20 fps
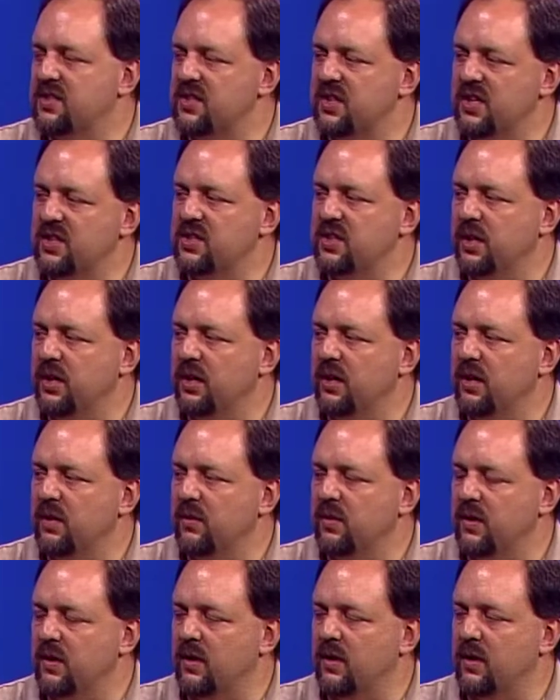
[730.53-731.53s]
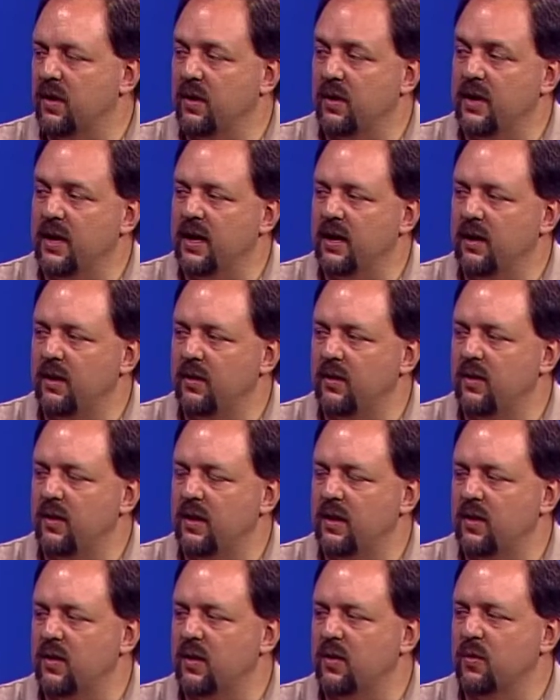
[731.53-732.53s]
this year you're not,
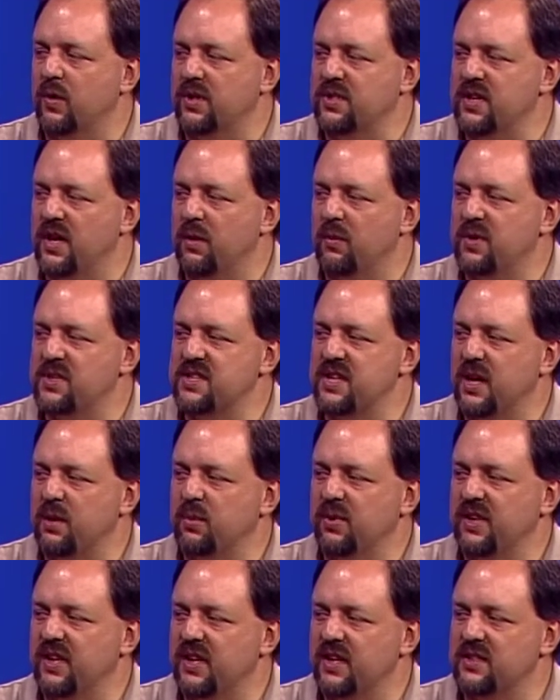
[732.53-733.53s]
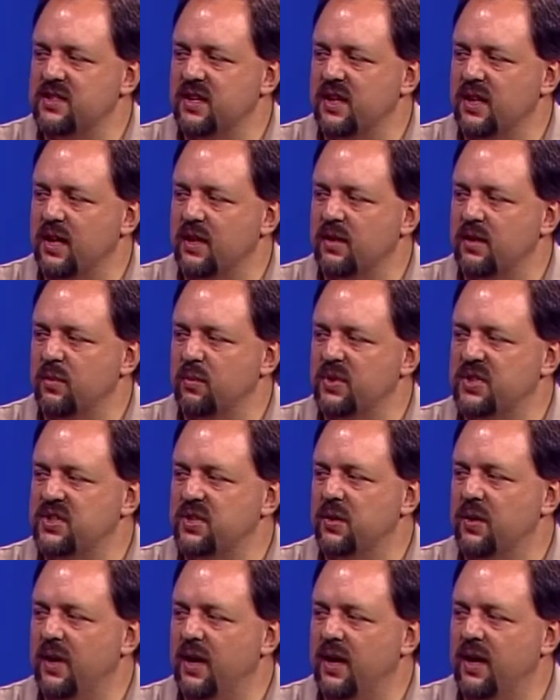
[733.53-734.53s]
the quartet wasn't able to get together,
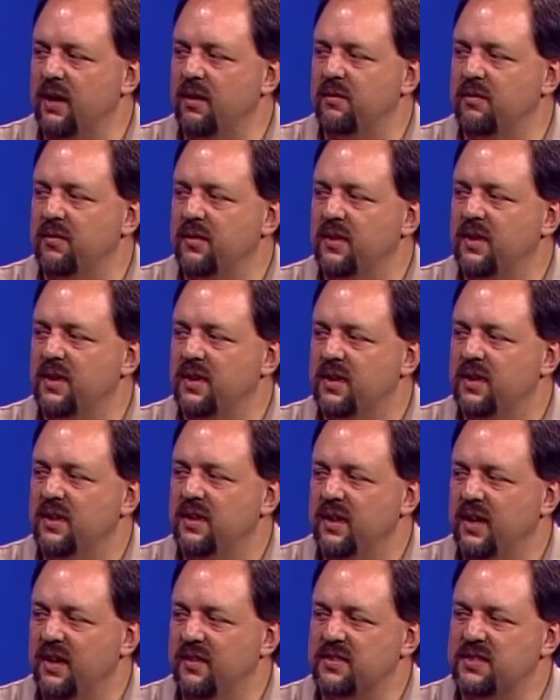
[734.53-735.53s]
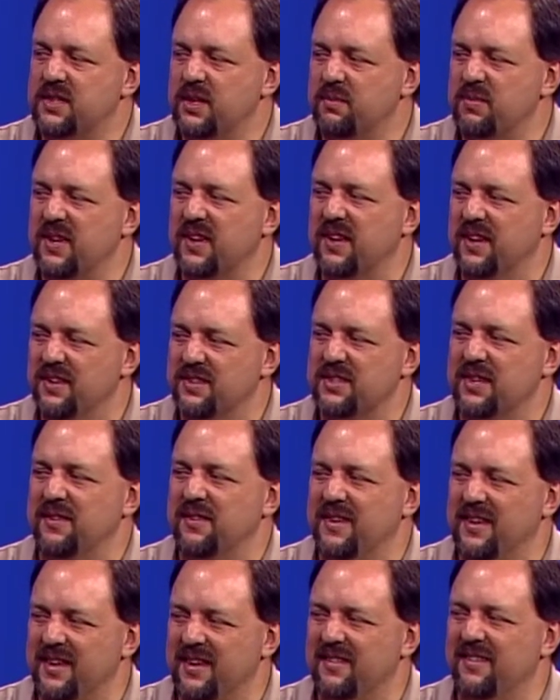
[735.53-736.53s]
but you have something else
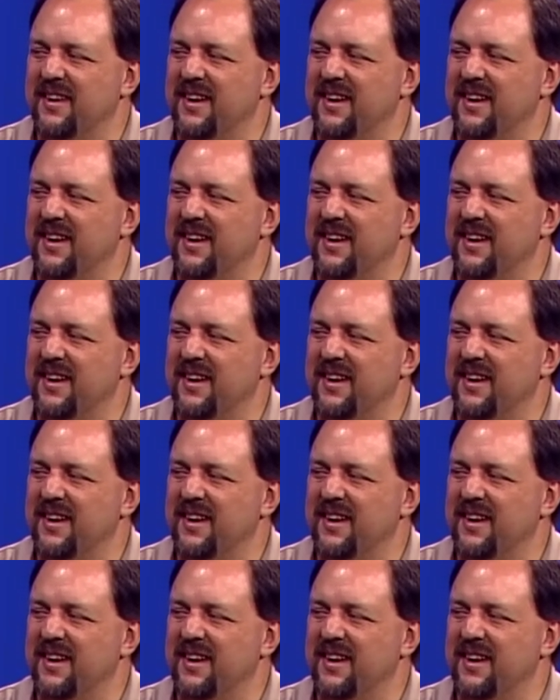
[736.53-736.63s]
going on, right?